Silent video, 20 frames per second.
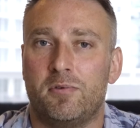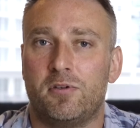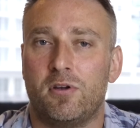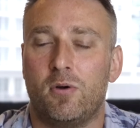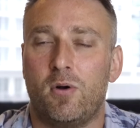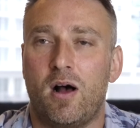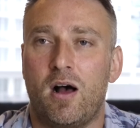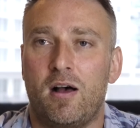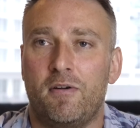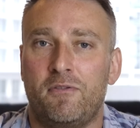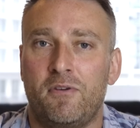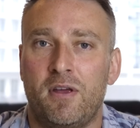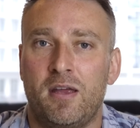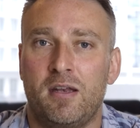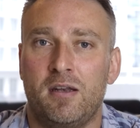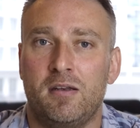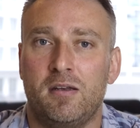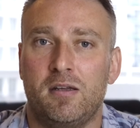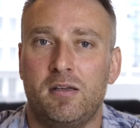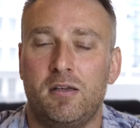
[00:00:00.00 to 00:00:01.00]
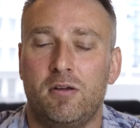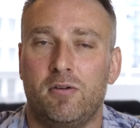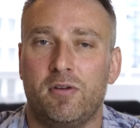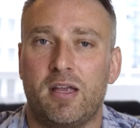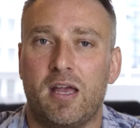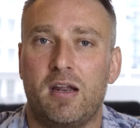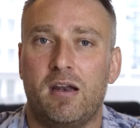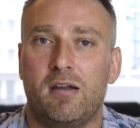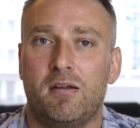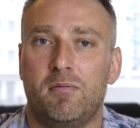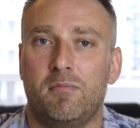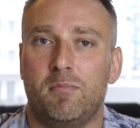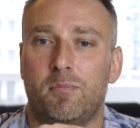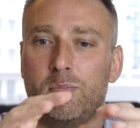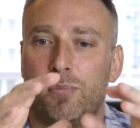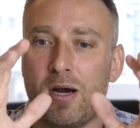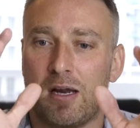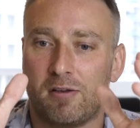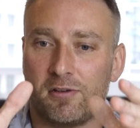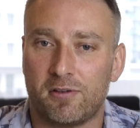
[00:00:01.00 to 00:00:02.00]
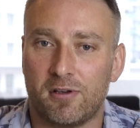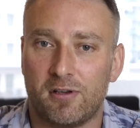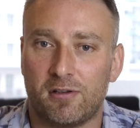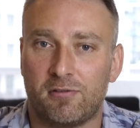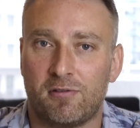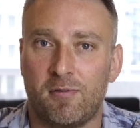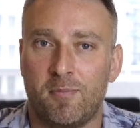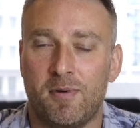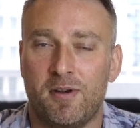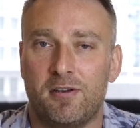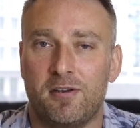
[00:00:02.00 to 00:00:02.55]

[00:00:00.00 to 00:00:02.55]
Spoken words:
So often you'll get a price list from a